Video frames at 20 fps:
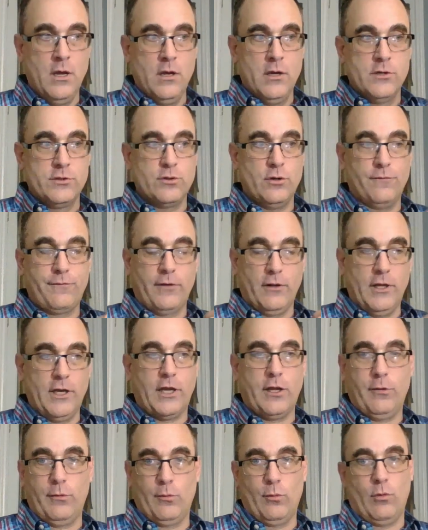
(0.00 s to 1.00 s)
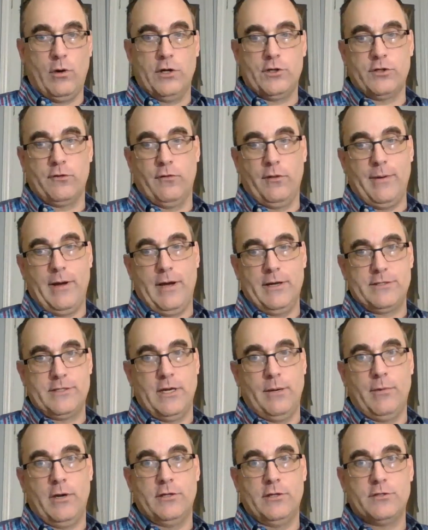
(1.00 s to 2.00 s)
So if you like what you've been watching over the past
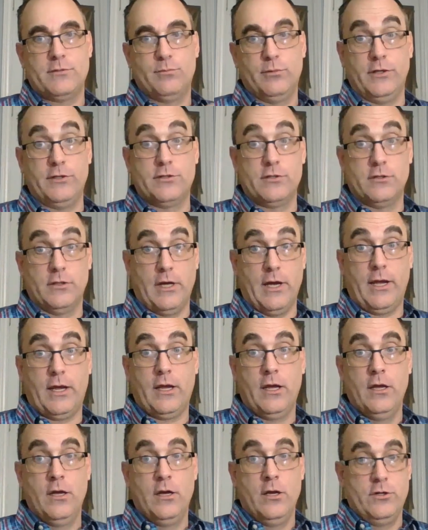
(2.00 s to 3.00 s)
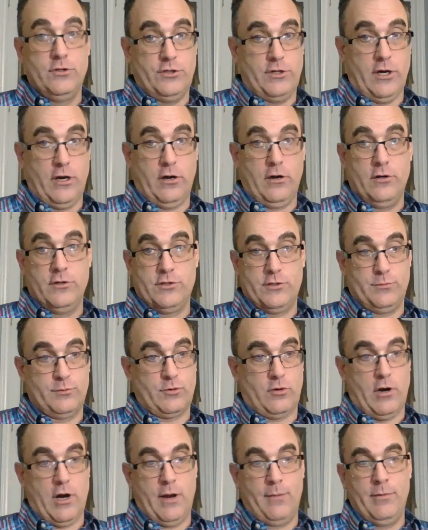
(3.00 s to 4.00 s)
10 months, please like, share,
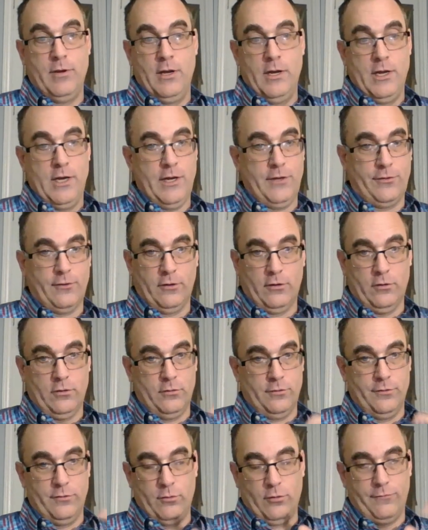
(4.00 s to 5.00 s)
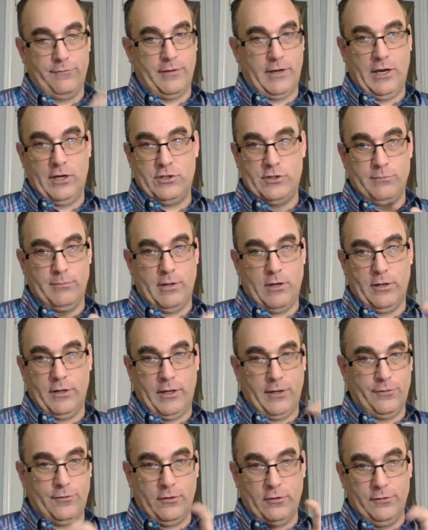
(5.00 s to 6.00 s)
subscribe, hit the little notification bell, you
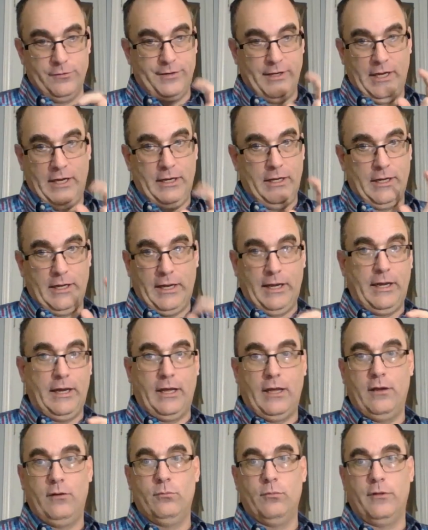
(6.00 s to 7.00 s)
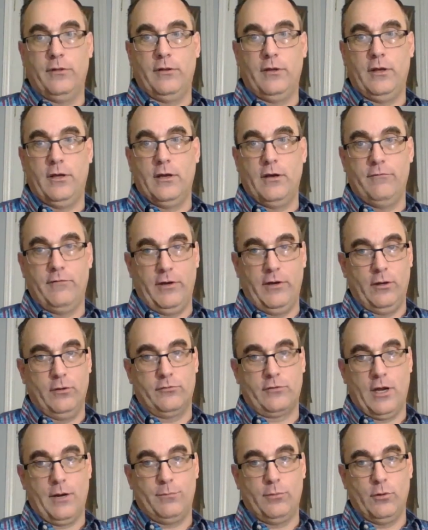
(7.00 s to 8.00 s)
get the little dingy dingy dingy when the uh, videos
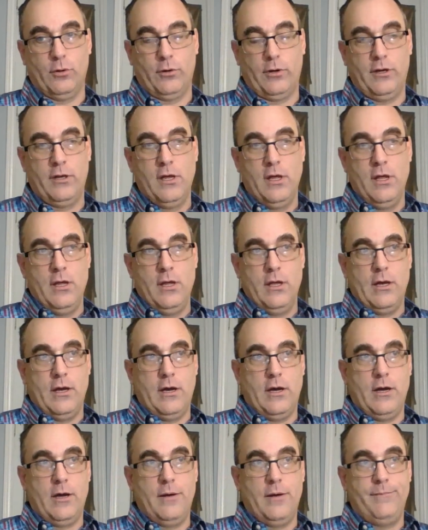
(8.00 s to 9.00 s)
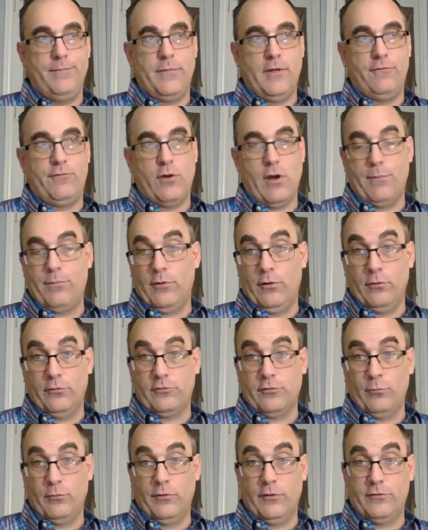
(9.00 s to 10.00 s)
get uploaded. Uh, if you happen to know
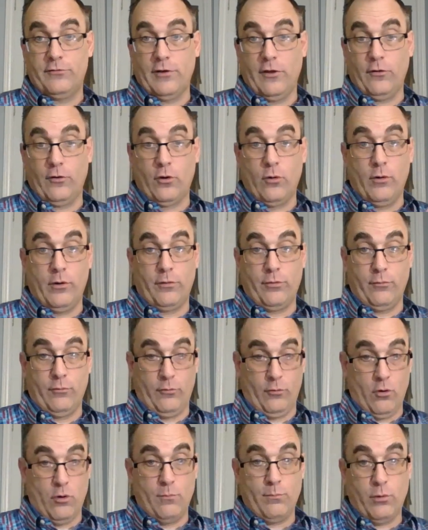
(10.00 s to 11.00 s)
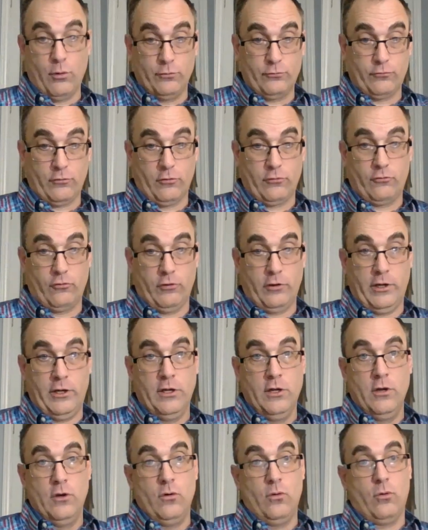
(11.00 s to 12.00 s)
someone that's either going through their own post-stroke journey
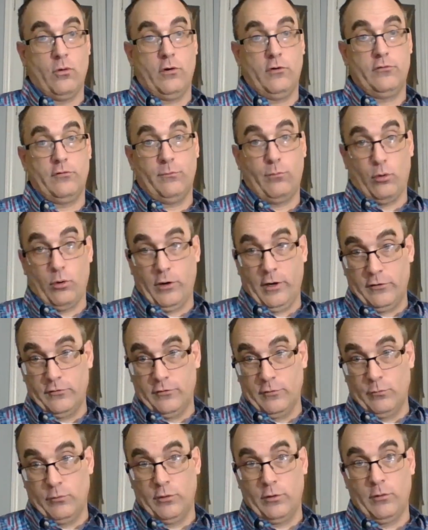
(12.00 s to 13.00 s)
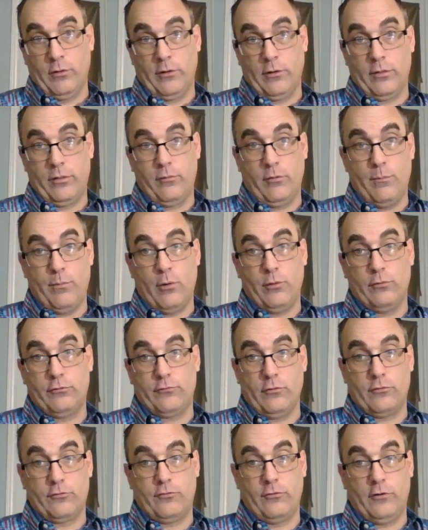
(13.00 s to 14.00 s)
or supporting someone going through a
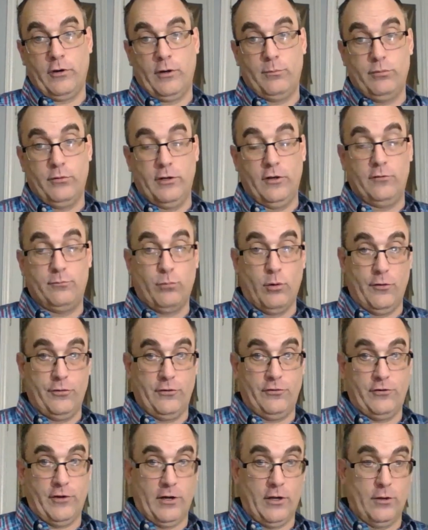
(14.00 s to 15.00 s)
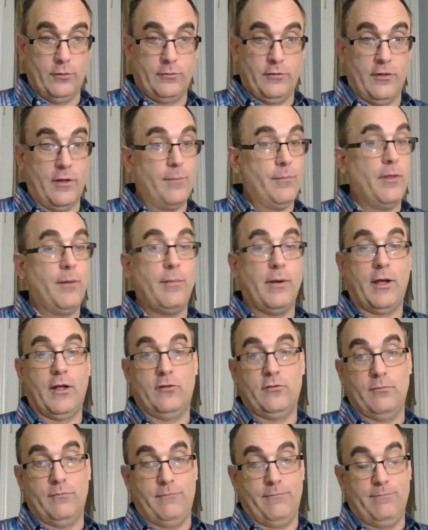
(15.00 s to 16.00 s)
post-stroke journey, please point the channel out to them. They may get
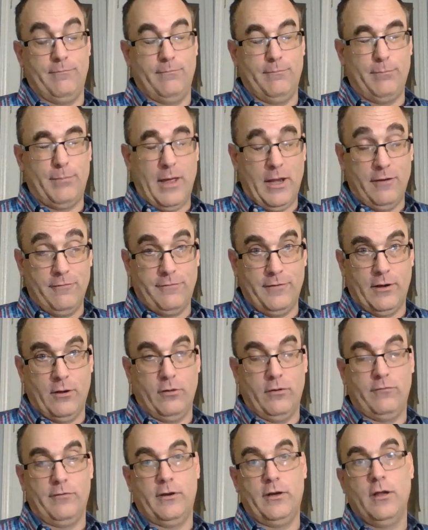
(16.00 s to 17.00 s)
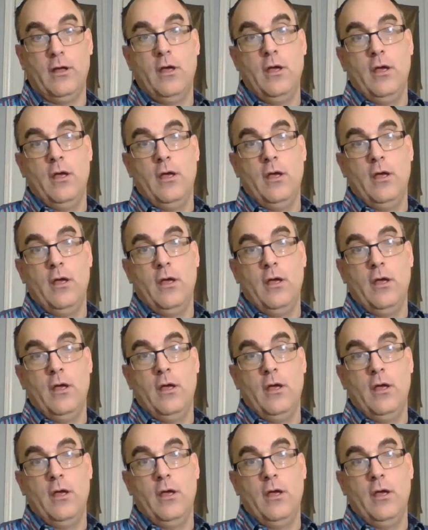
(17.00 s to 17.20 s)
some benefit out of it.